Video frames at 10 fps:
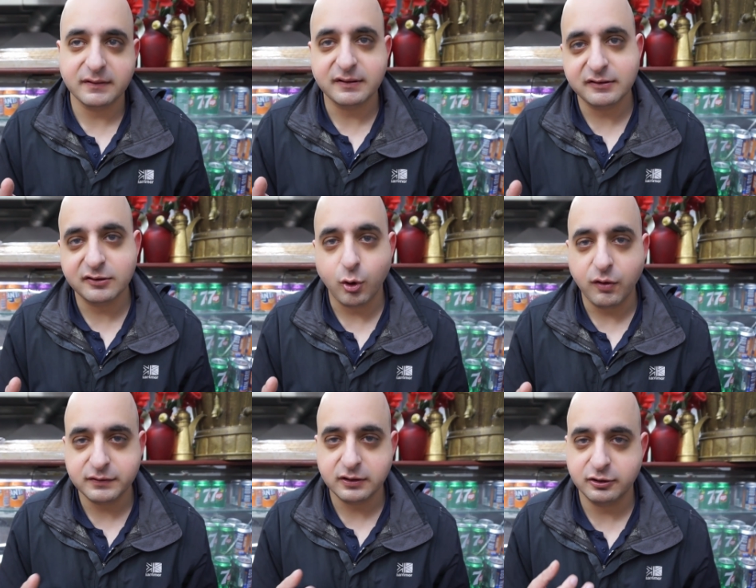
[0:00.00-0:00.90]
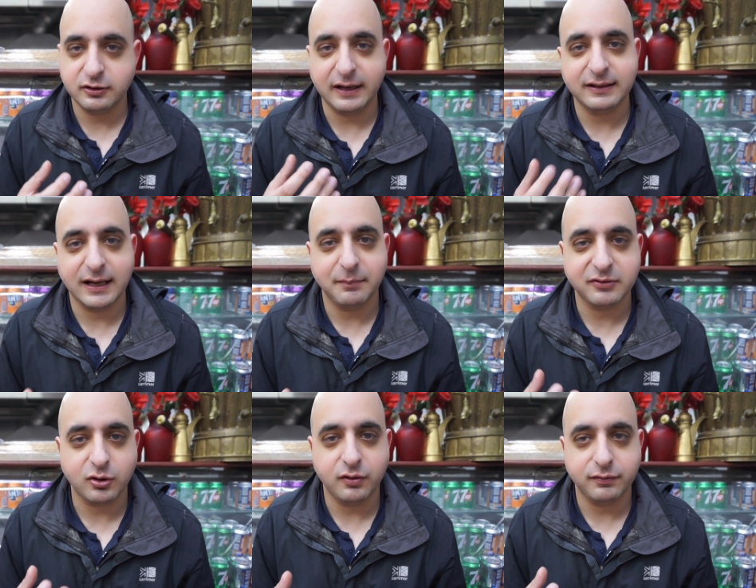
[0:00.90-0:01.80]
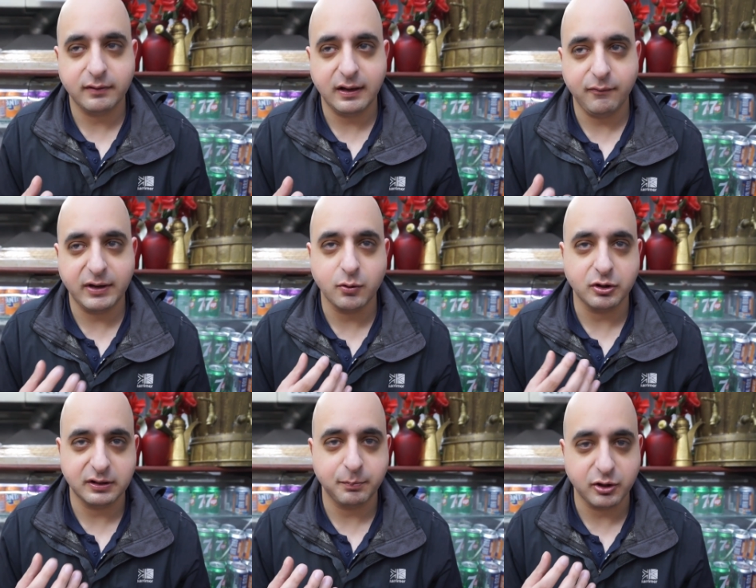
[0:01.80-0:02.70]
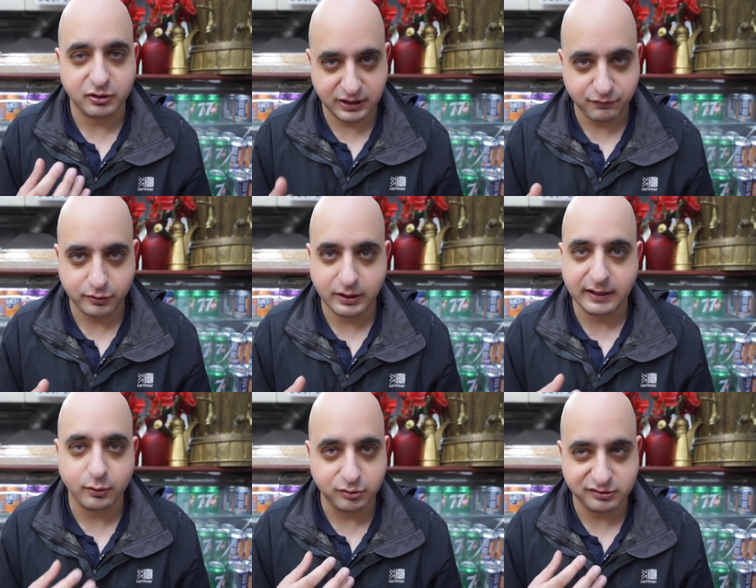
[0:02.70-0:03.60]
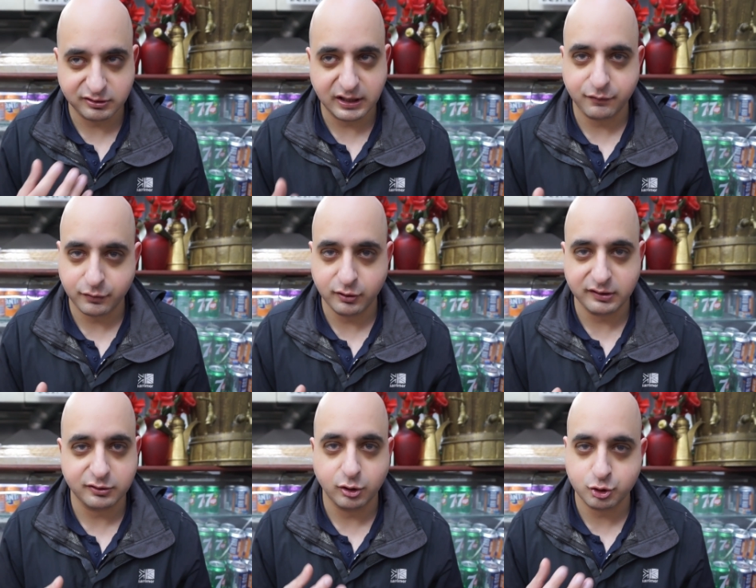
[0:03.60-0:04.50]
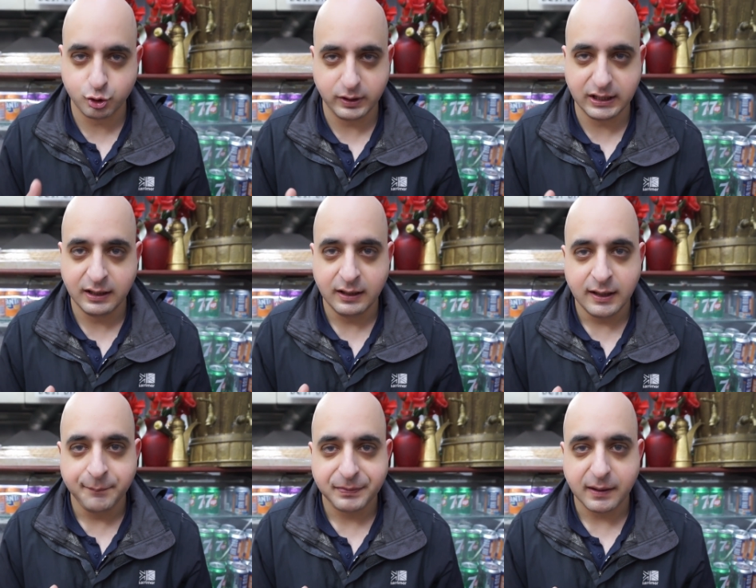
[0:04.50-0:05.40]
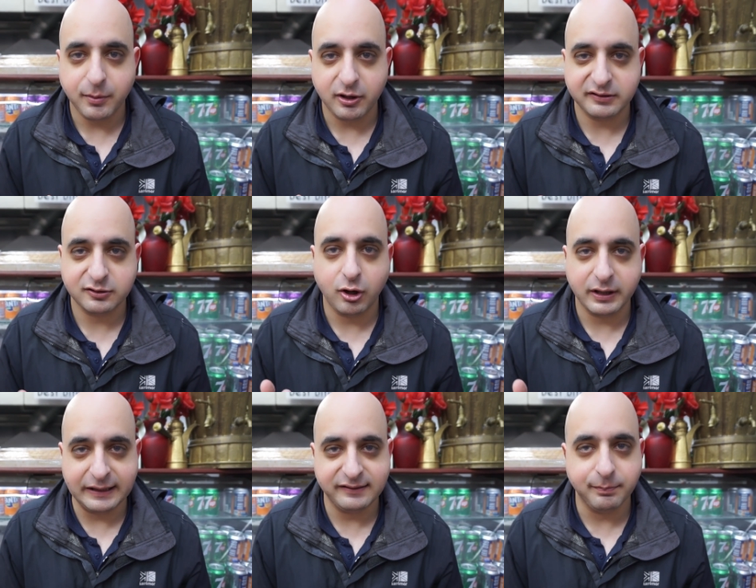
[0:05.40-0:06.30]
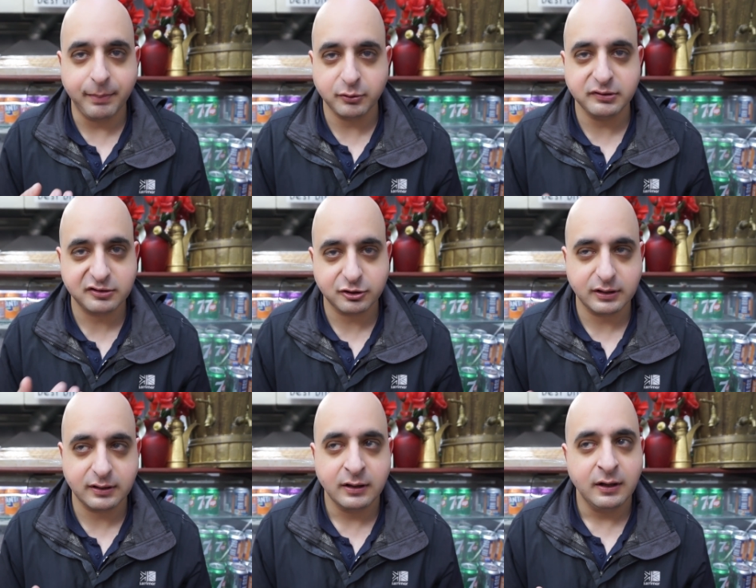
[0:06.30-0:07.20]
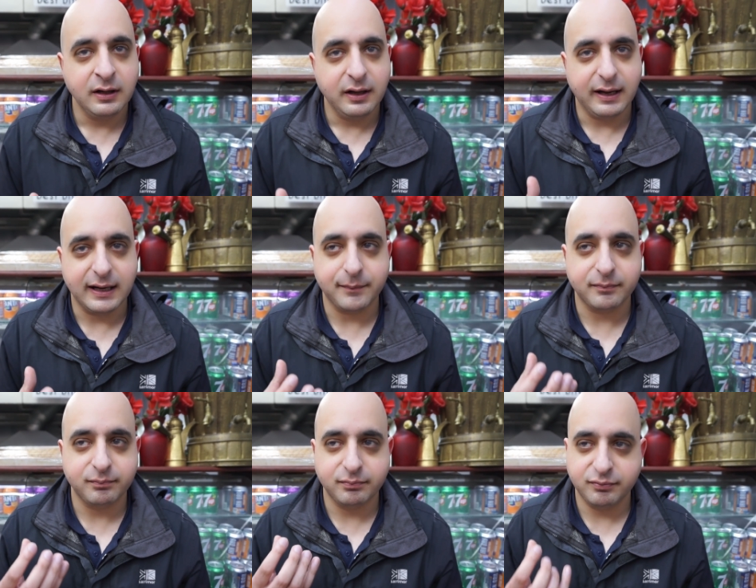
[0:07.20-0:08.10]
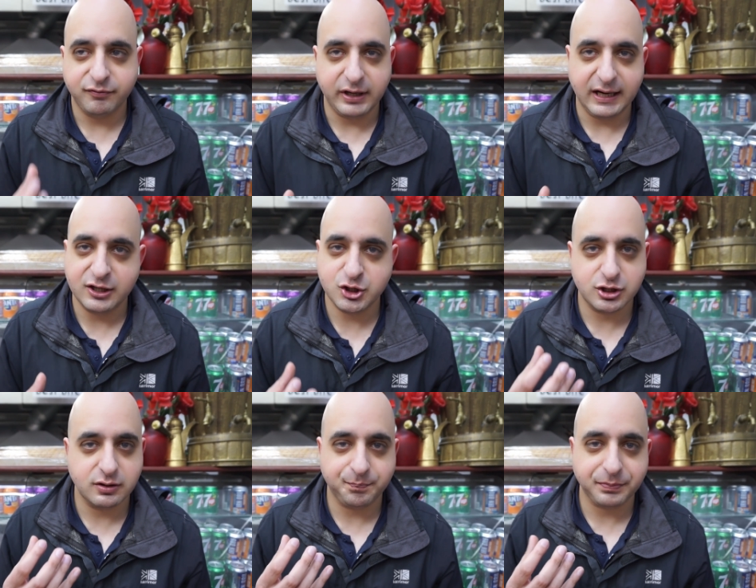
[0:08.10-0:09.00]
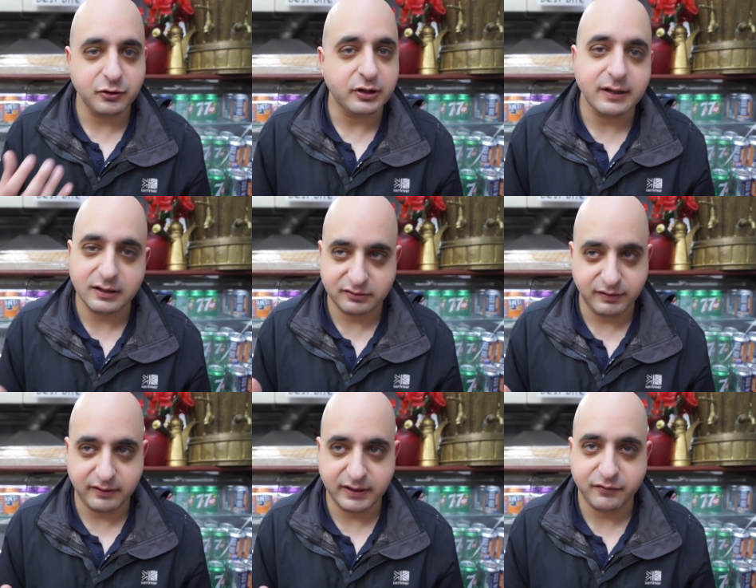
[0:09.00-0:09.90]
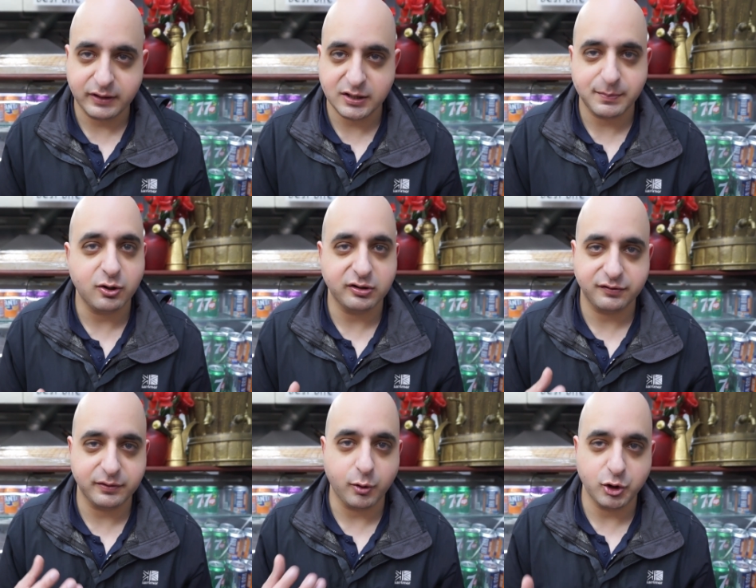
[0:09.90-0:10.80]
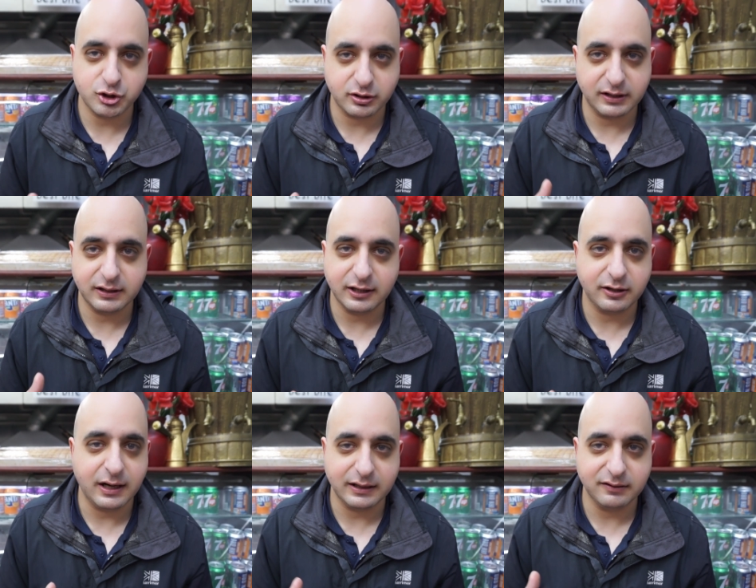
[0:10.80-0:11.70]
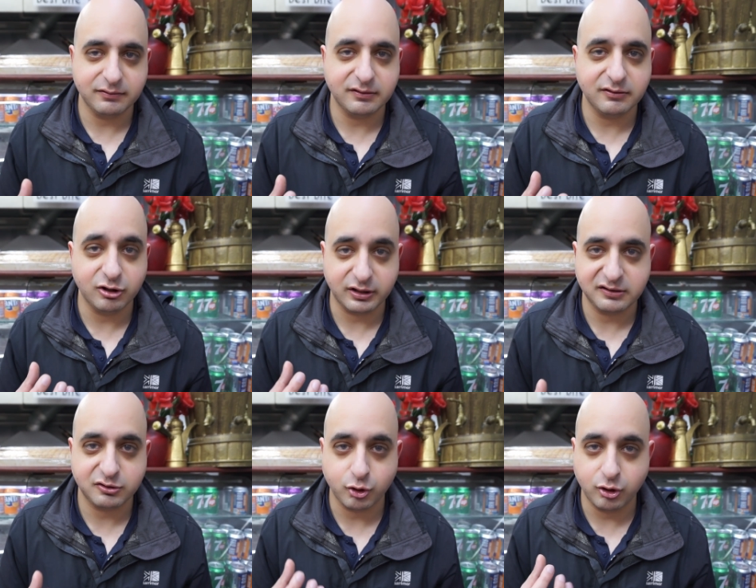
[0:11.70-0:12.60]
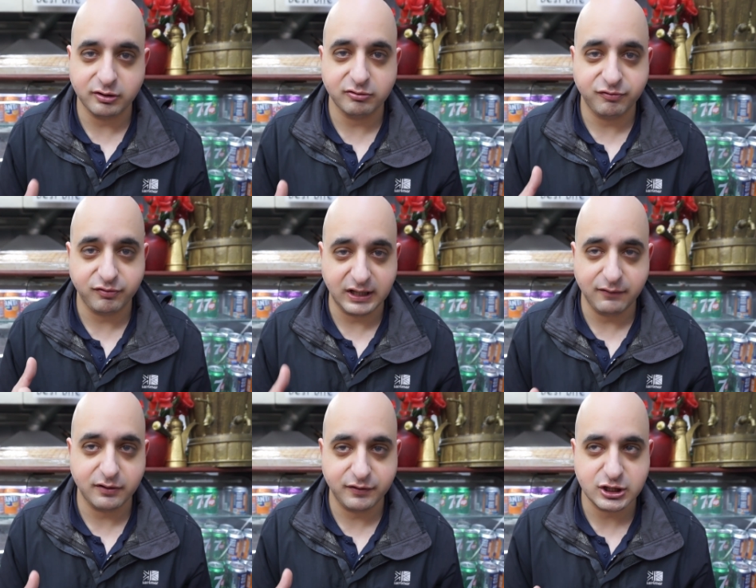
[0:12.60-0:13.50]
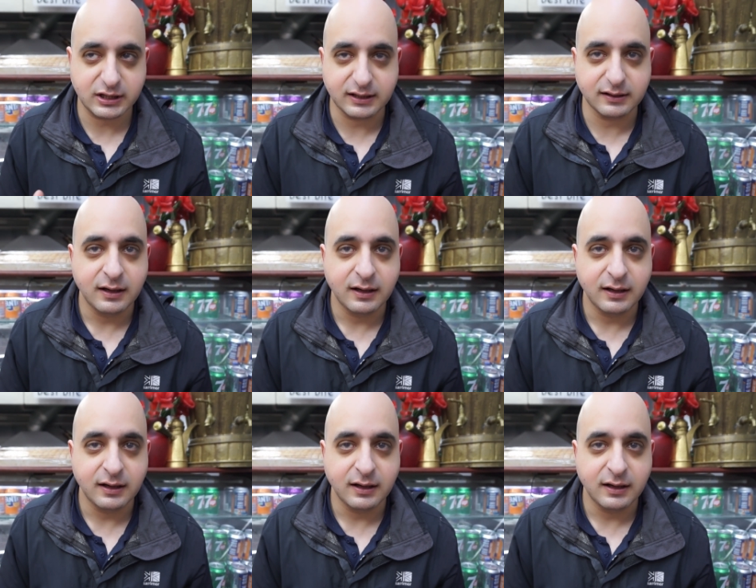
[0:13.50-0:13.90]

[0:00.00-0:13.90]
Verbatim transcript: soft in terms of when you want to put your teeth through it, it goes straight through, it's not chewy, but it's got a nice bounce to it. Um, fresh, you can tell it's very very fresh because of the moisture in there and the really strong flavour of the chicken.